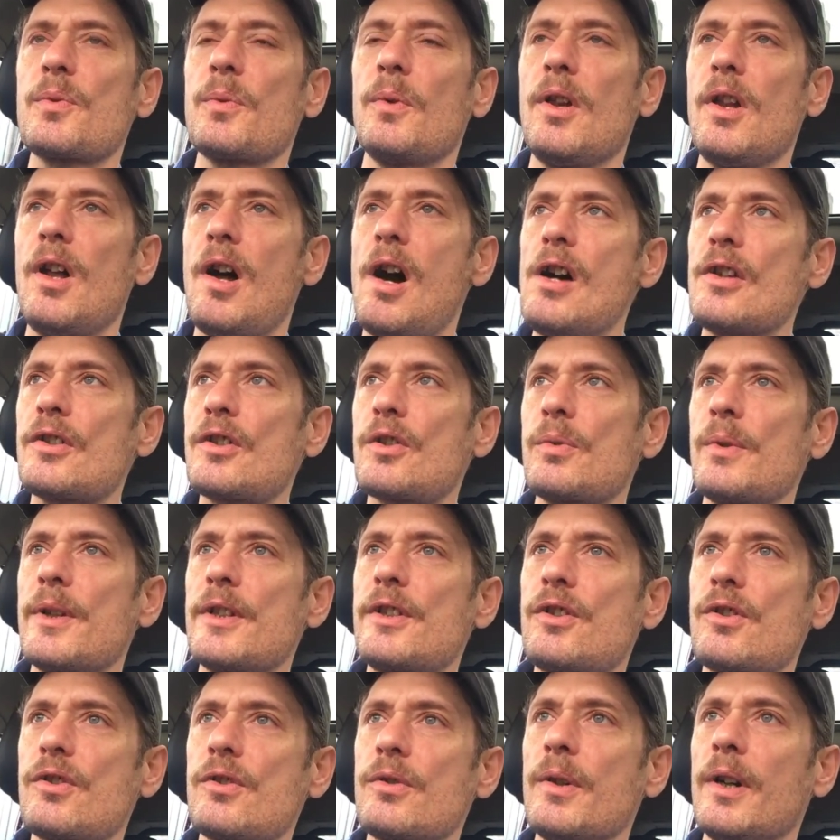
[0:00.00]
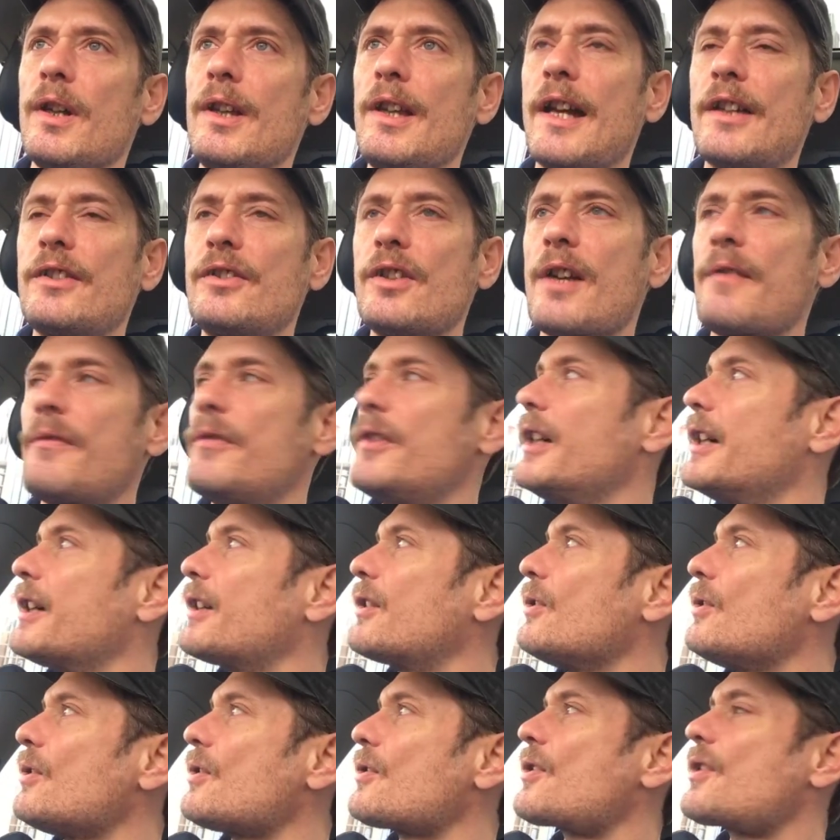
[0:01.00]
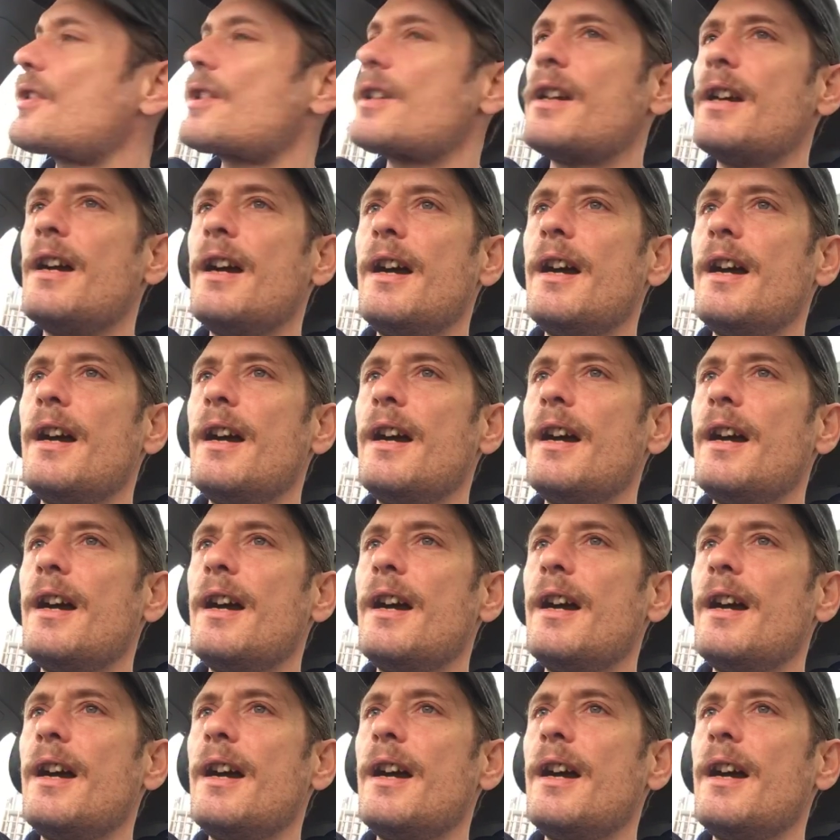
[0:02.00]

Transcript: we'll all switch to electric vehicles.